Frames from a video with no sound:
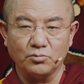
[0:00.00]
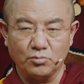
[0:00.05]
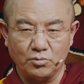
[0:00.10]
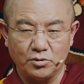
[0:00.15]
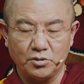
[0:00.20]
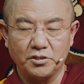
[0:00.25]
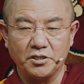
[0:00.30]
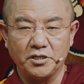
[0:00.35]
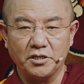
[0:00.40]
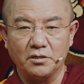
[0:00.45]

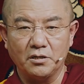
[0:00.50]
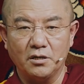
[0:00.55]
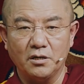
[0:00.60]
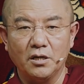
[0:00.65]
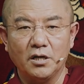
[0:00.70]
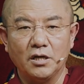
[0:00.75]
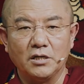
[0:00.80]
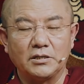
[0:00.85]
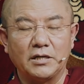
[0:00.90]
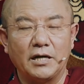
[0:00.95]
onto this
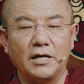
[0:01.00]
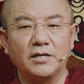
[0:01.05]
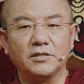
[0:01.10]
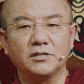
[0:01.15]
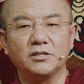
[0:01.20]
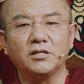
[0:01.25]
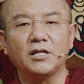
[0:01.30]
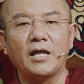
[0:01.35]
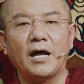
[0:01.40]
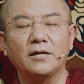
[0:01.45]
Shastra.
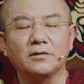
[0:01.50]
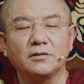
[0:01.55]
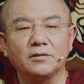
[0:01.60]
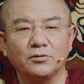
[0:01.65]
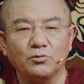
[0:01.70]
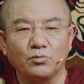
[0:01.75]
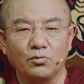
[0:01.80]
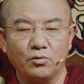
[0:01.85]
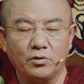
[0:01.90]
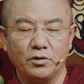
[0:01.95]

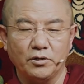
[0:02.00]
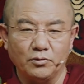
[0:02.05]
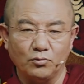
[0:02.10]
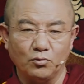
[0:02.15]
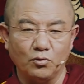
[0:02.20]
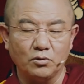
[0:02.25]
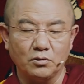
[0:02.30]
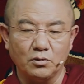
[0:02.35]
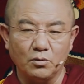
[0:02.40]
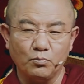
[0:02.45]

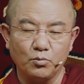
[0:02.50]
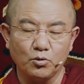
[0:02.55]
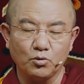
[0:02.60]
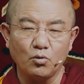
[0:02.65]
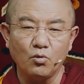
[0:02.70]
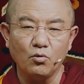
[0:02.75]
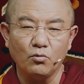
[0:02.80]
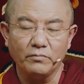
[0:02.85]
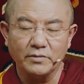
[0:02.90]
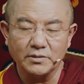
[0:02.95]
Of
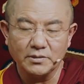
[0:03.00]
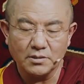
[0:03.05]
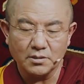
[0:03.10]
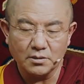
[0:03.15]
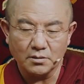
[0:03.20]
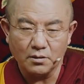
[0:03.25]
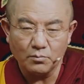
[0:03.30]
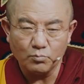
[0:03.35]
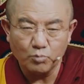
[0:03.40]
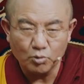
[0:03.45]
course, there
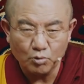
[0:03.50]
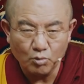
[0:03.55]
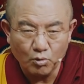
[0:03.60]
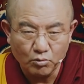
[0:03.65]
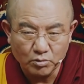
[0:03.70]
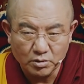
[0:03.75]
are